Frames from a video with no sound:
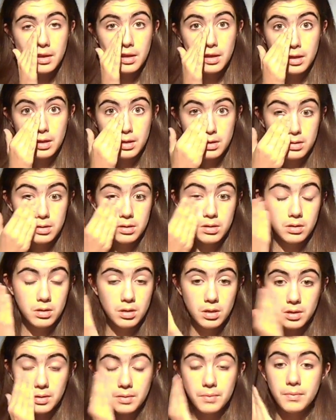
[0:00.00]
And
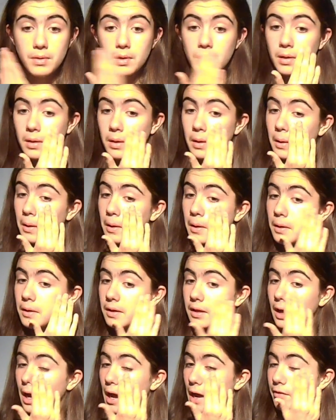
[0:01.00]

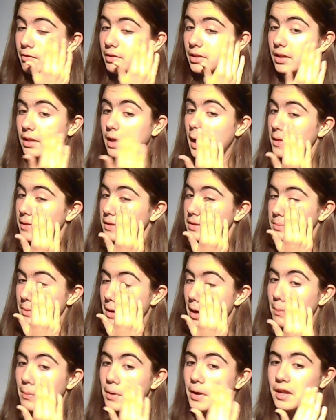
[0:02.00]
yeah, I really like this
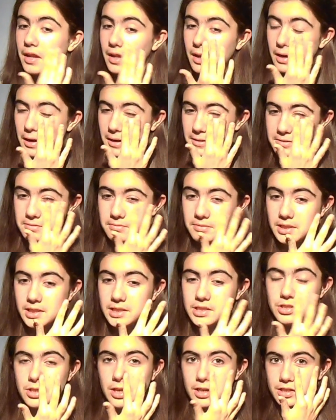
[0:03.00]
primer. It has a
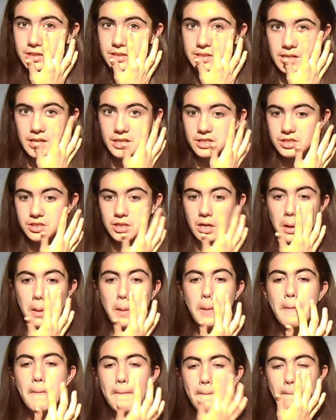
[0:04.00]
really strange texture,
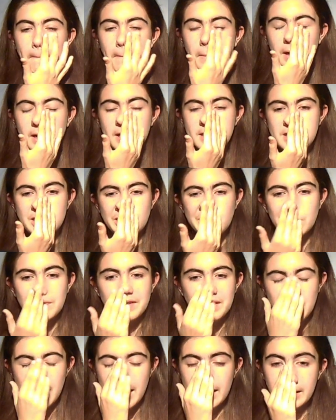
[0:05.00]
but I still
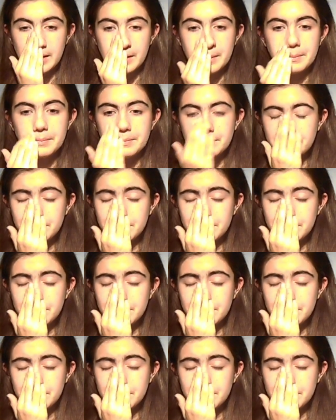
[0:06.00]
really like it.